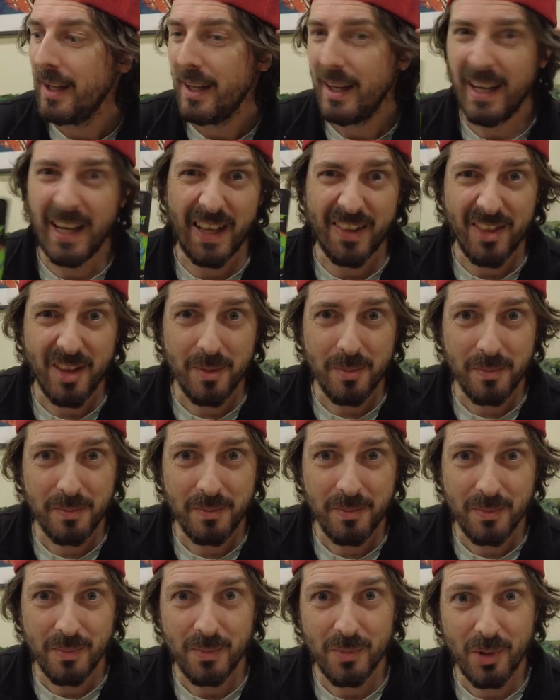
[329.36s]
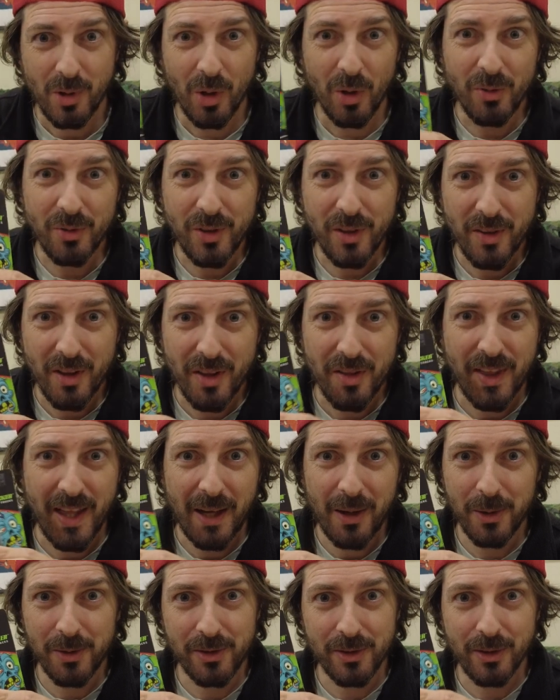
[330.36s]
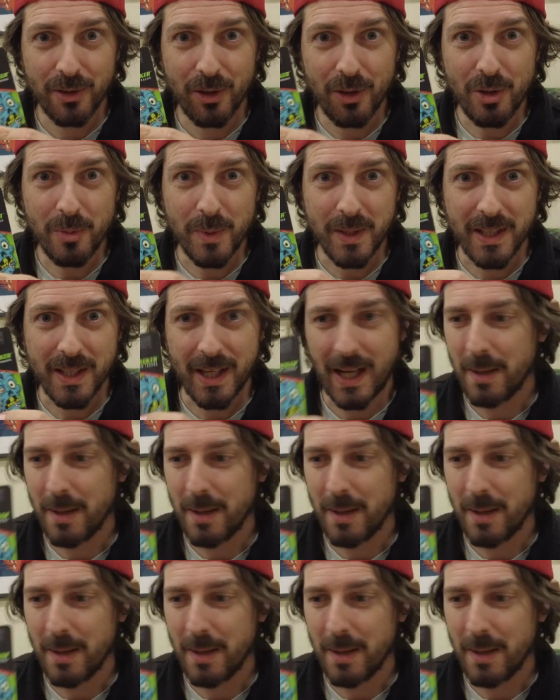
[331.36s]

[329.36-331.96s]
I had them under the 1000 lumen